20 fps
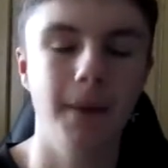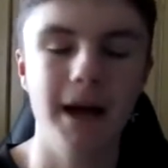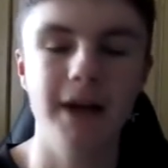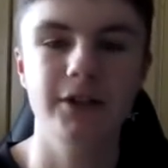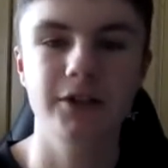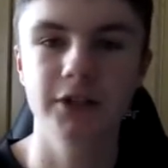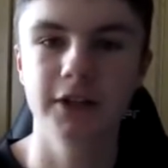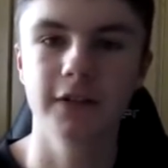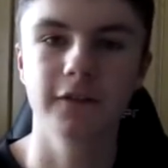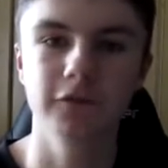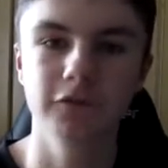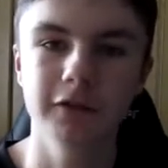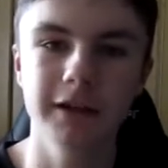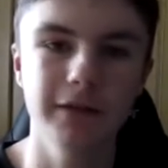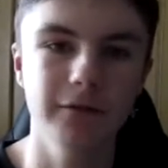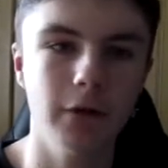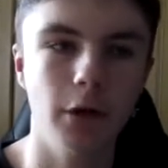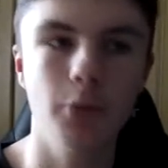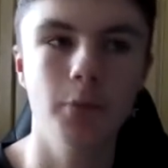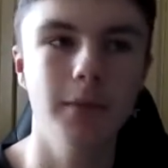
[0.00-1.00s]
back to the free
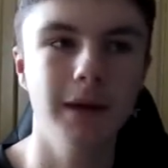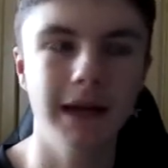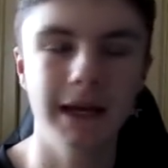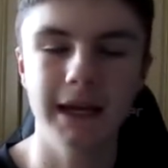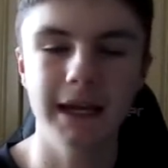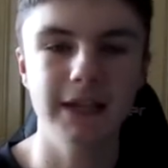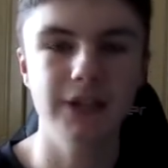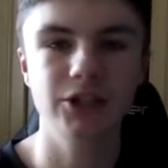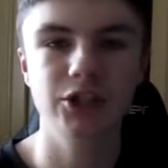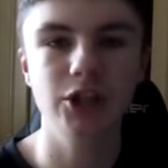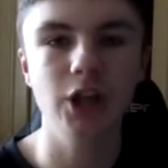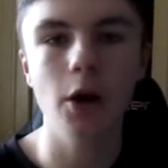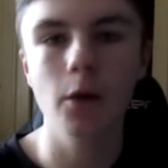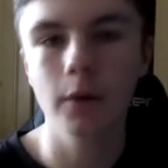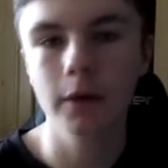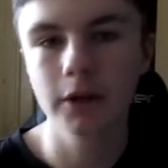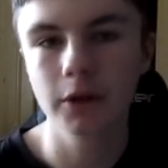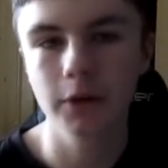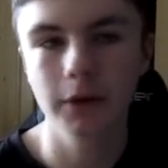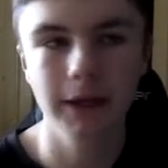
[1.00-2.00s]
roam bit. It's so
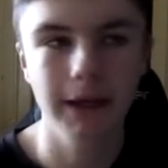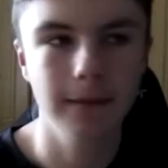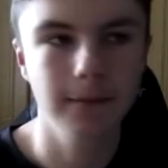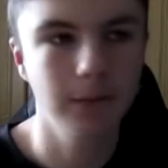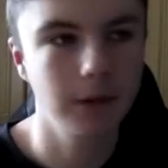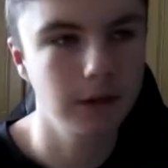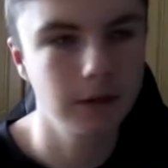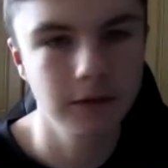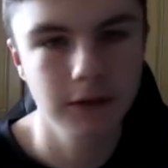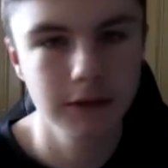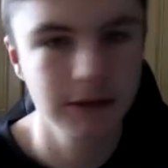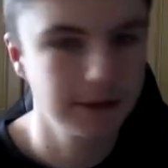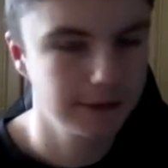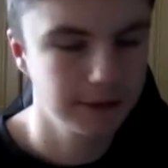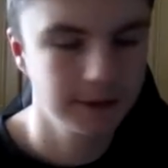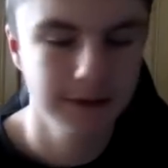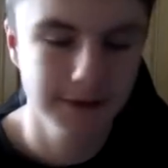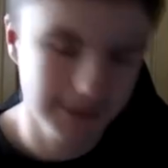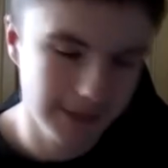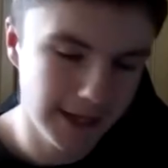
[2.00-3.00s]
annoying, but
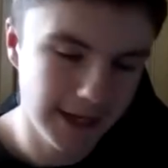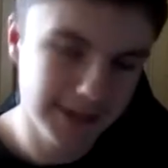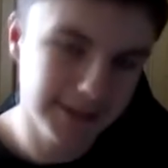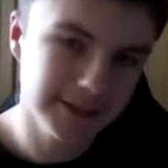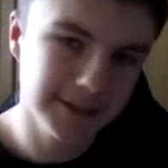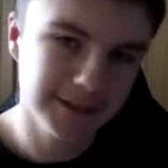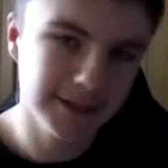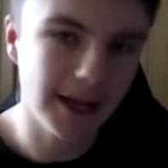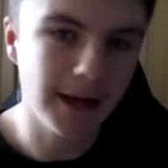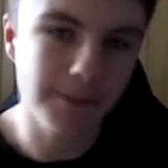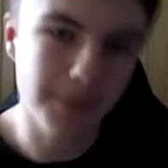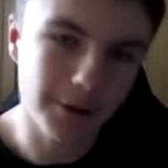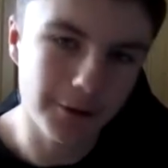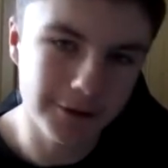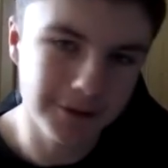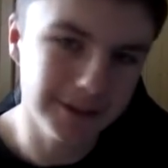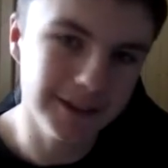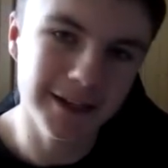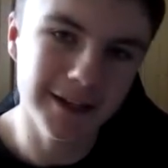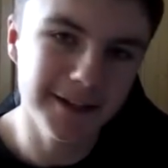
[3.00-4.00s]
it's a demo
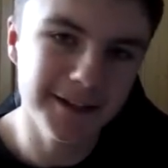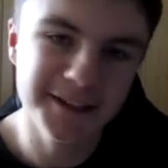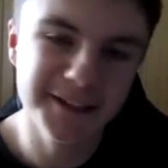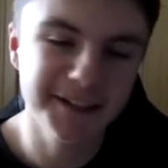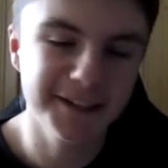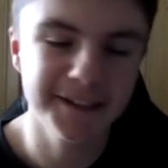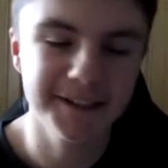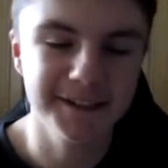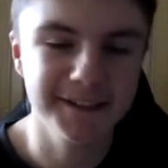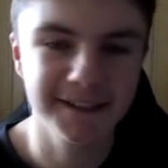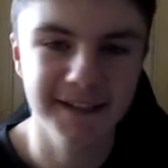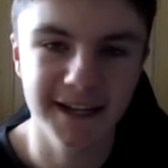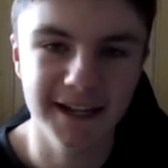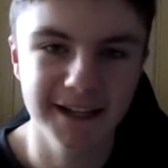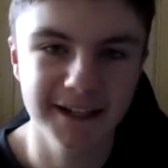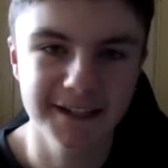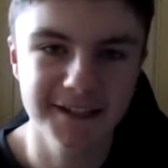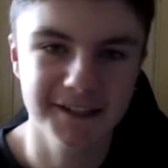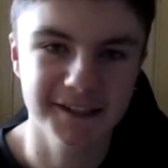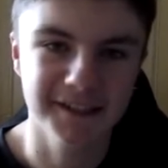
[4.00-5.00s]
at the end of the
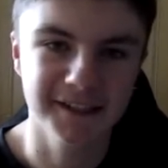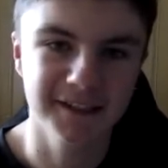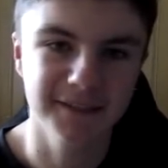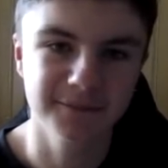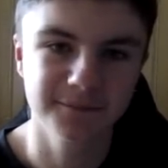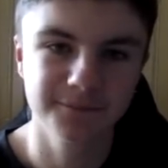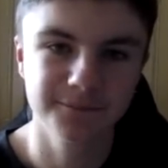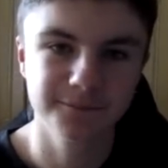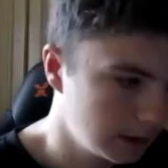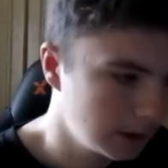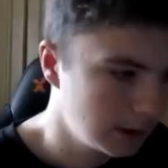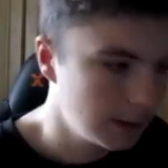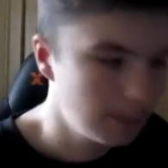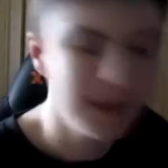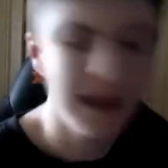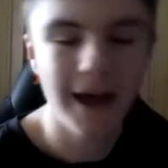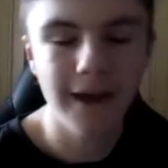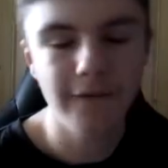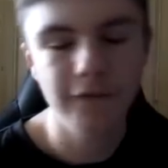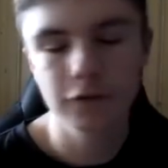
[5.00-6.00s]
day, isn't it?
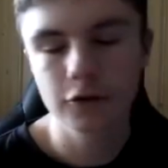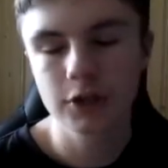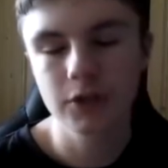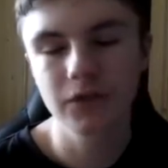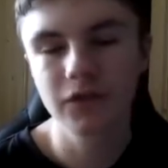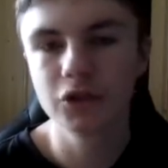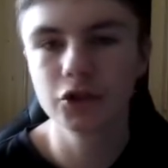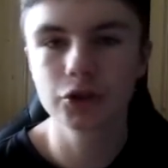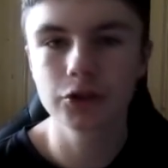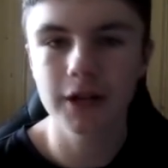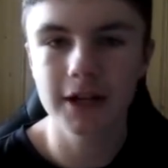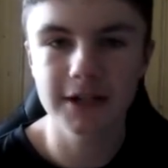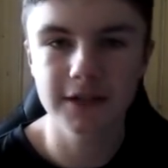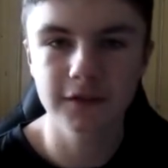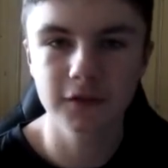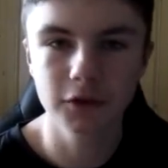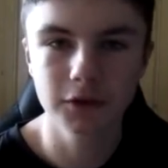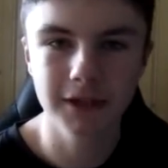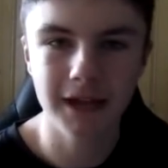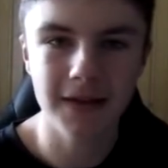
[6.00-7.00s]
Yeah, if there is a Forza Horizon
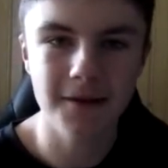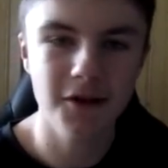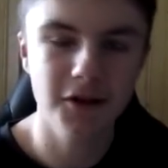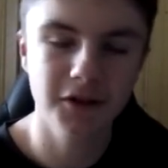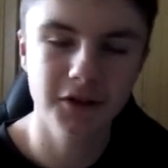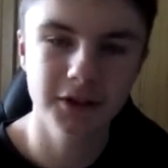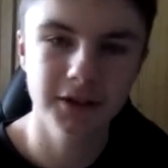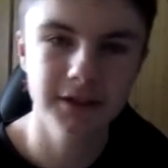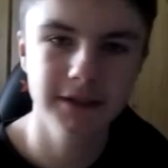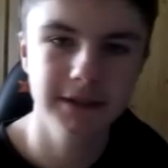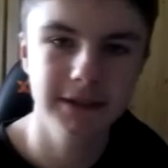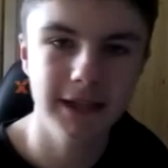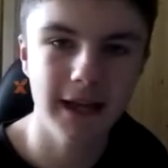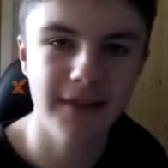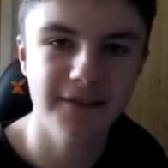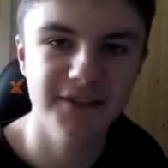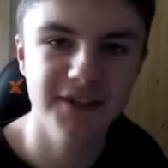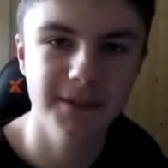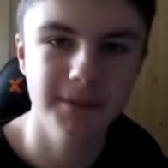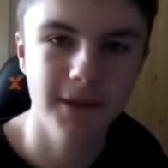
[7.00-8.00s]
four demo, I'm going to
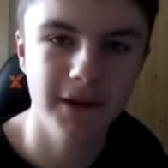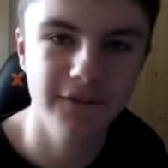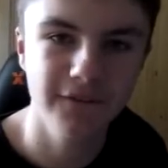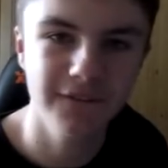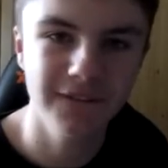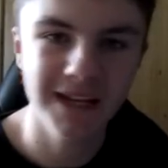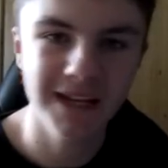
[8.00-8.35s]
definitely make